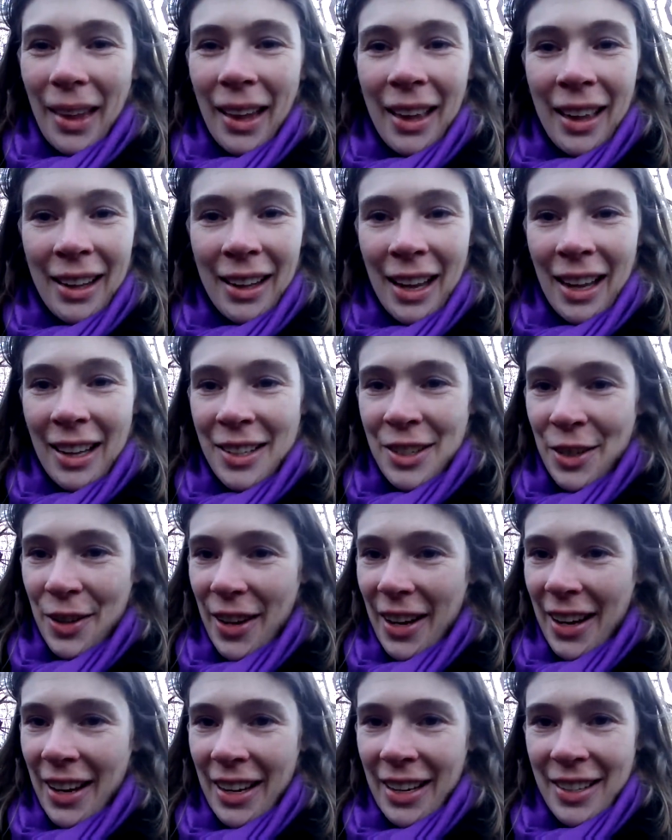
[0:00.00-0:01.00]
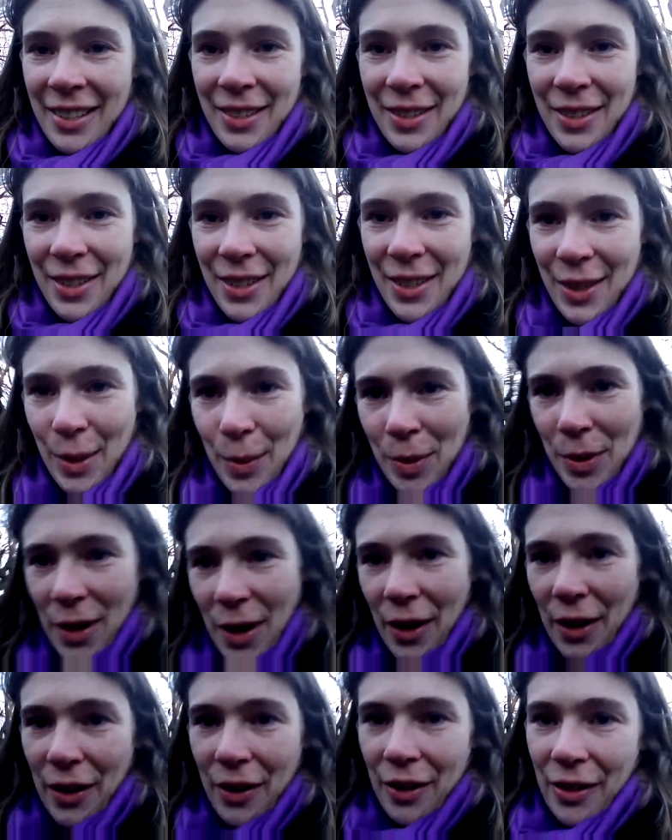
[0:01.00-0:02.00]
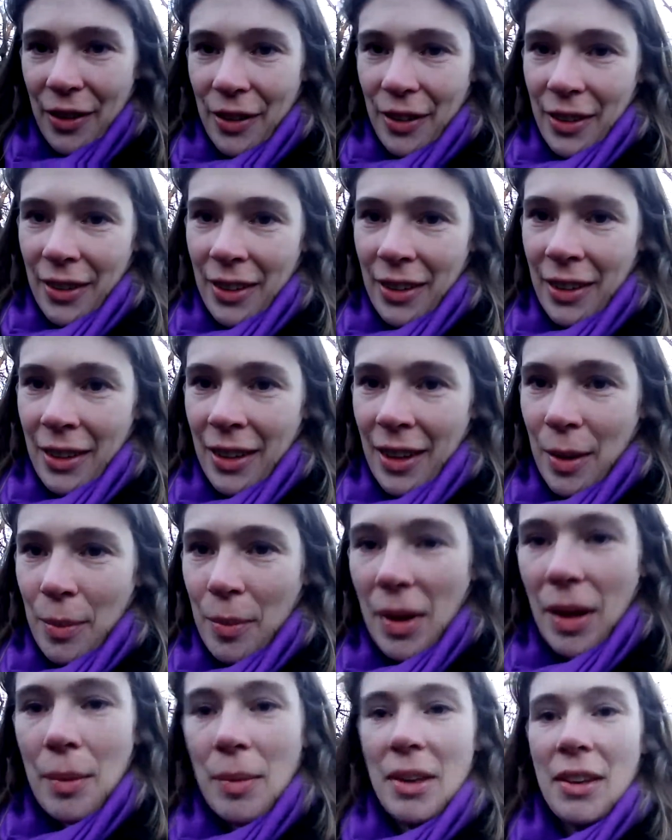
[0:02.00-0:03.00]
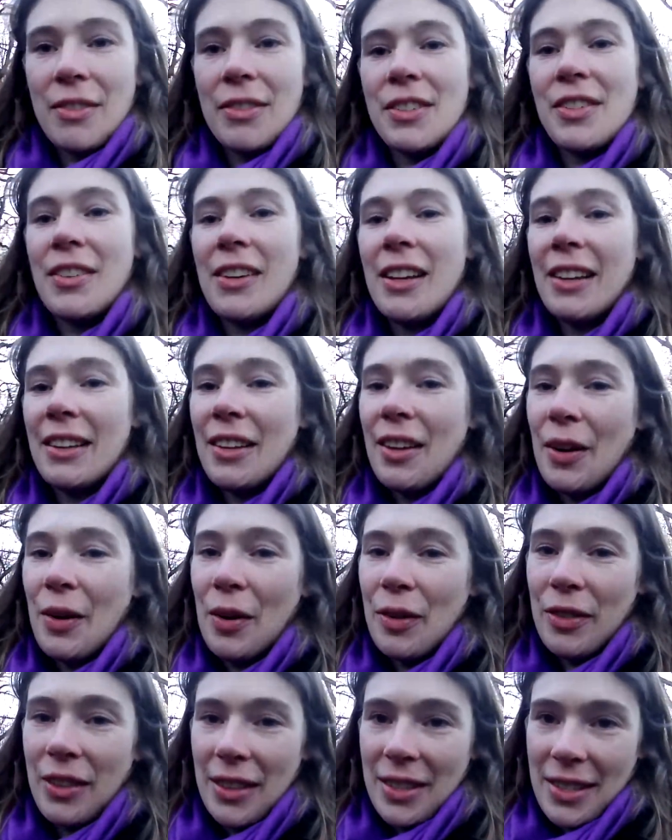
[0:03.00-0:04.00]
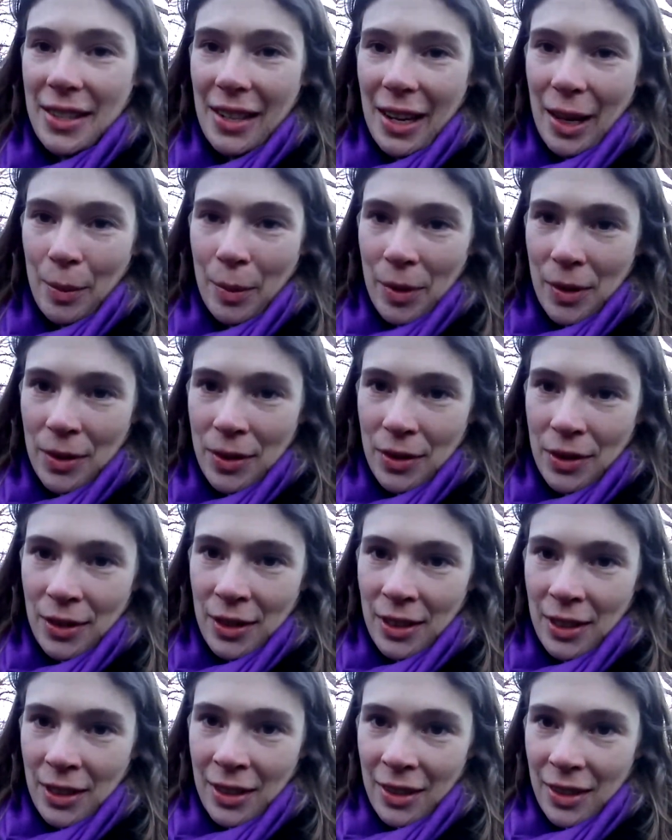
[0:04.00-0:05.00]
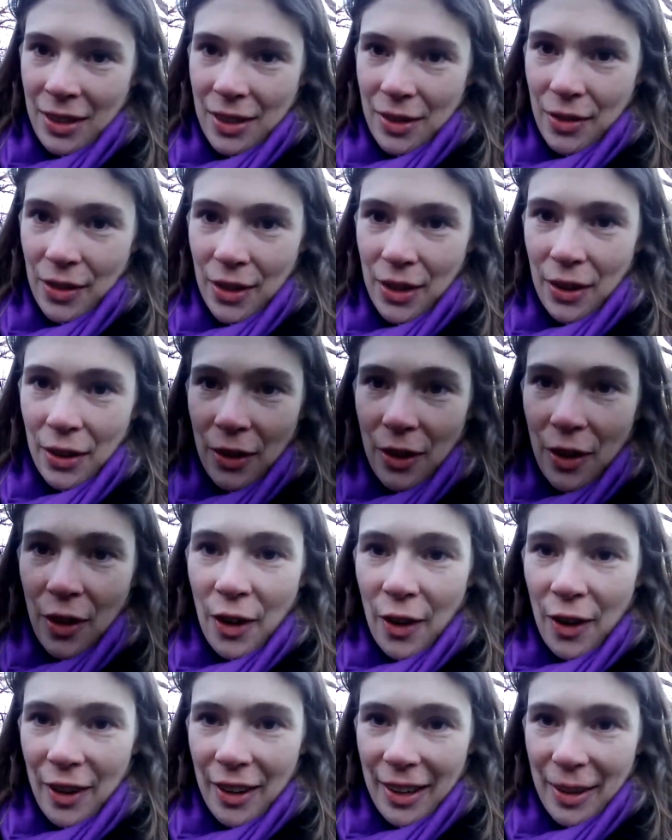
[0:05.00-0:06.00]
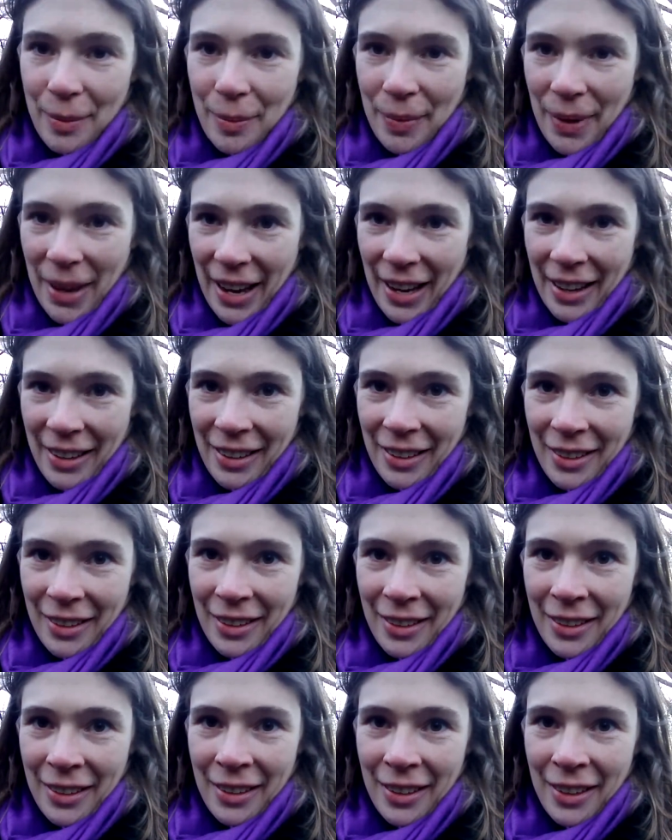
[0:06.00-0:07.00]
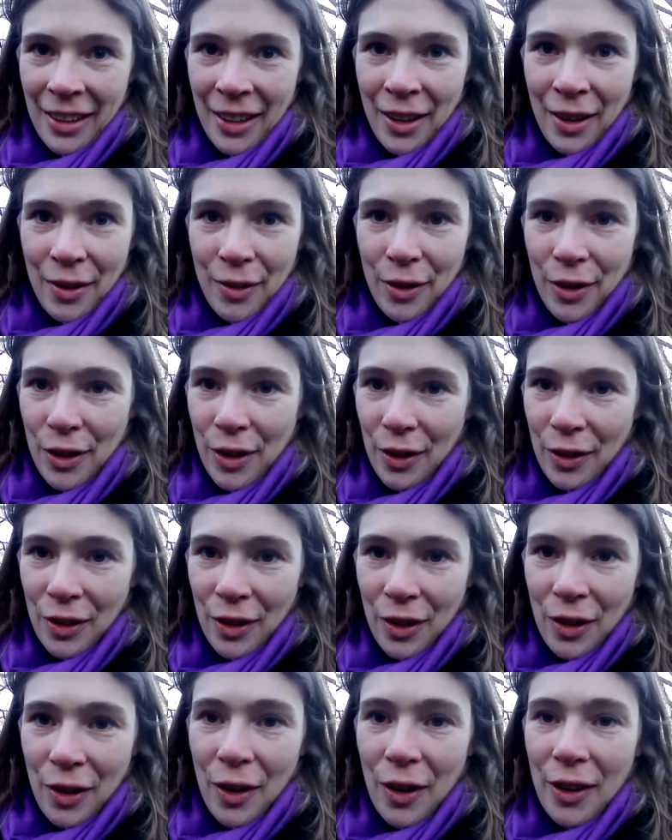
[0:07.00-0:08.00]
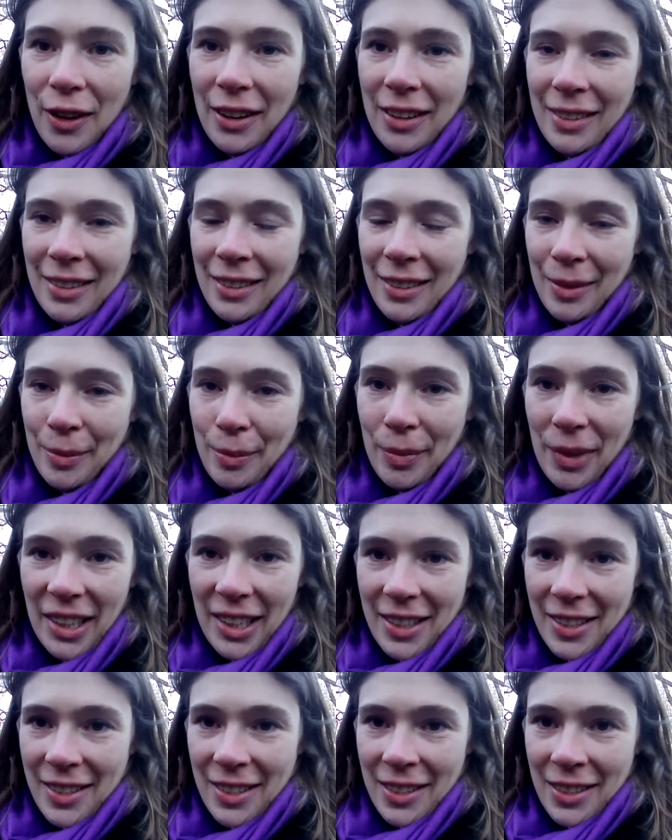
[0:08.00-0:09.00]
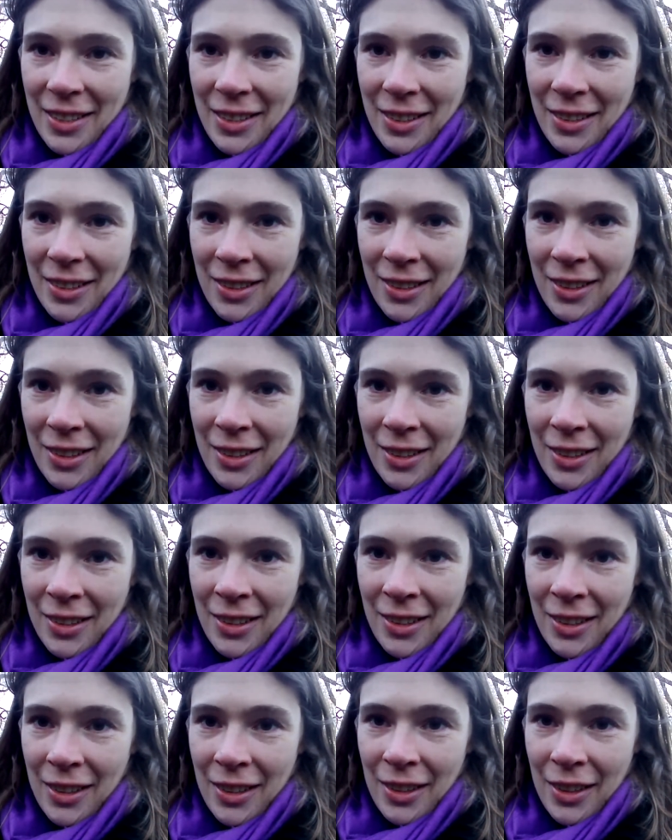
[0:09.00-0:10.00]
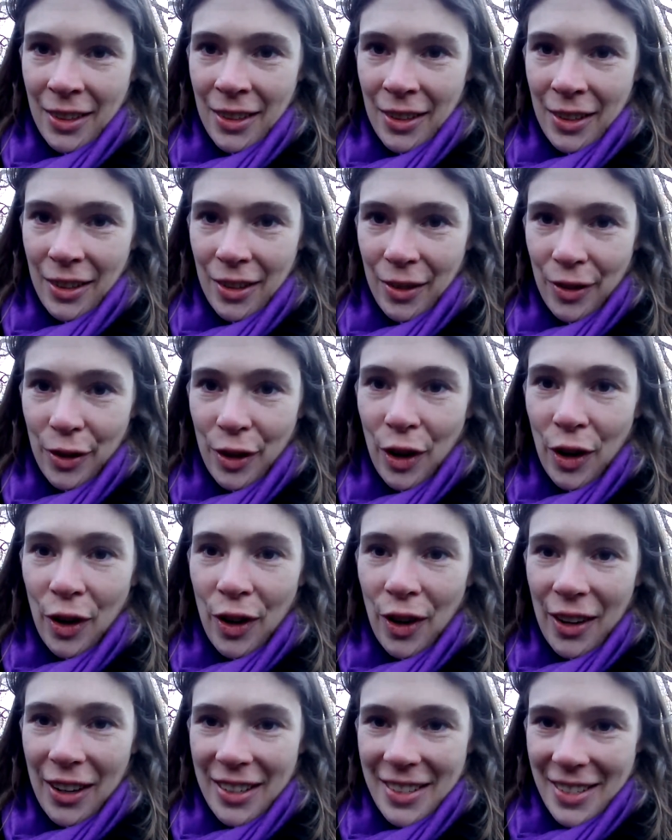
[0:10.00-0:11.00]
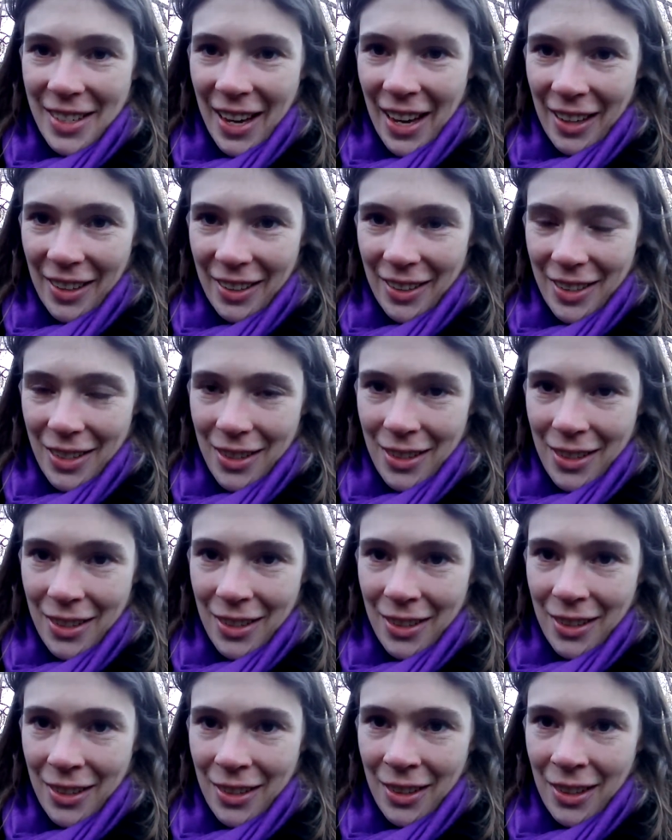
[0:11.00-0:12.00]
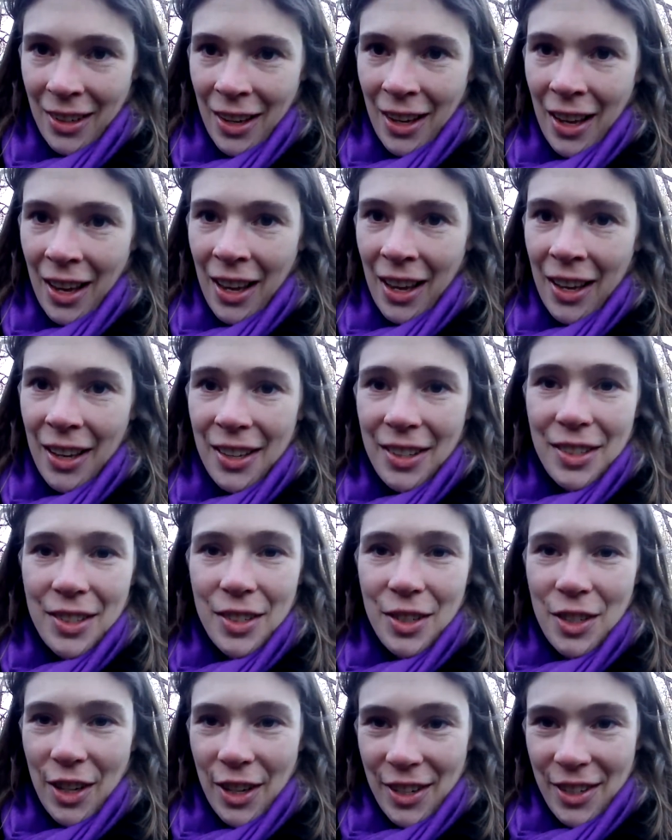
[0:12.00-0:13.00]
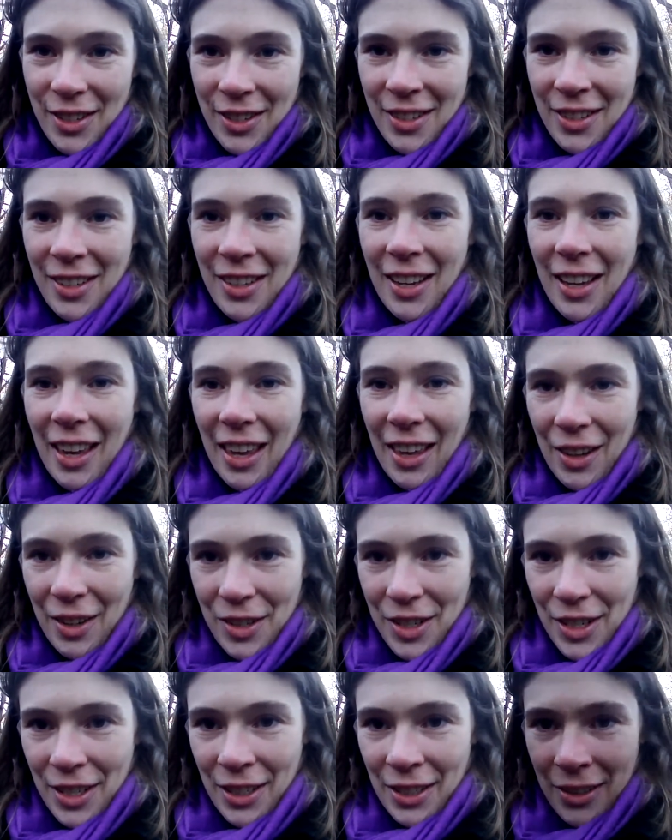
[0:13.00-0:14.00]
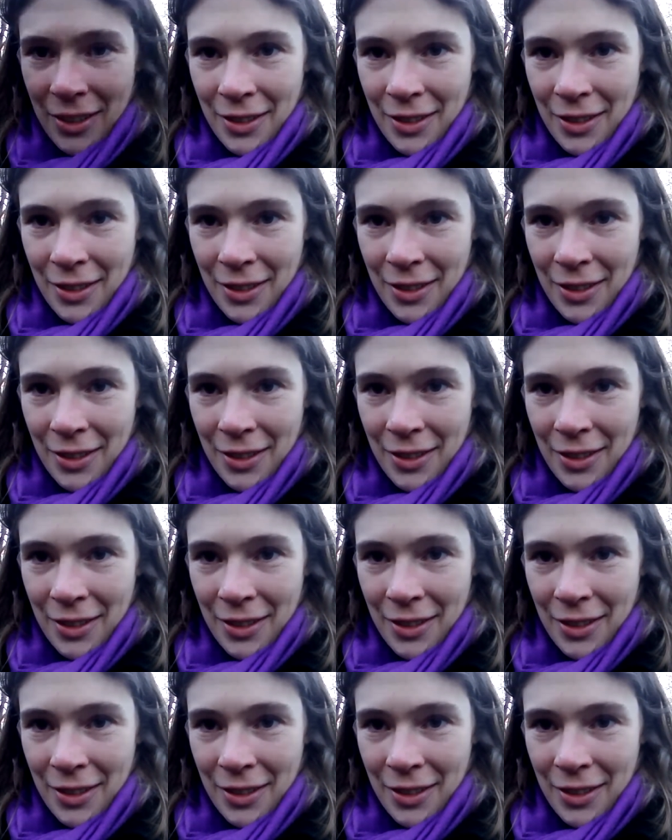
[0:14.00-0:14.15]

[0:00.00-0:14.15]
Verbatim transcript: And I try to just observe and maybe even to let go of these labels. Because if you don't call it pain, if you don't call it bliss, if you don't call it sadness, it's just energy.